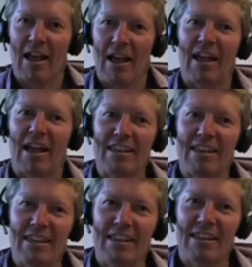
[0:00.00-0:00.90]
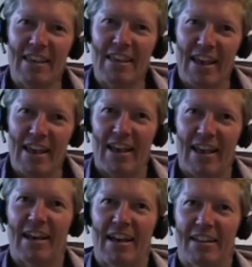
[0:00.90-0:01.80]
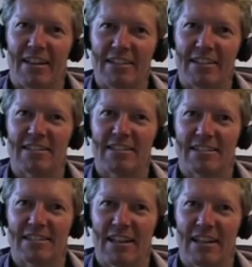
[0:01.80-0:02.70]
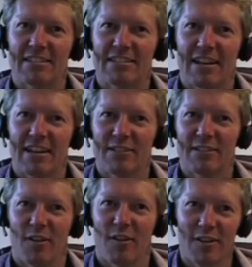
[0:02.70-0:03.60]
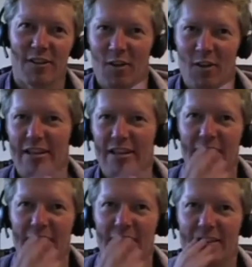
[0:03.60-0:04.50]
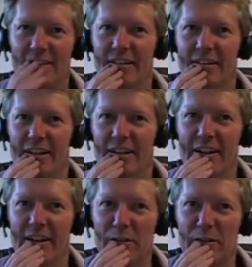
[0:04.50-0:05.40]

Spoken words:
Yeah, that's that's a kind of ongoing um,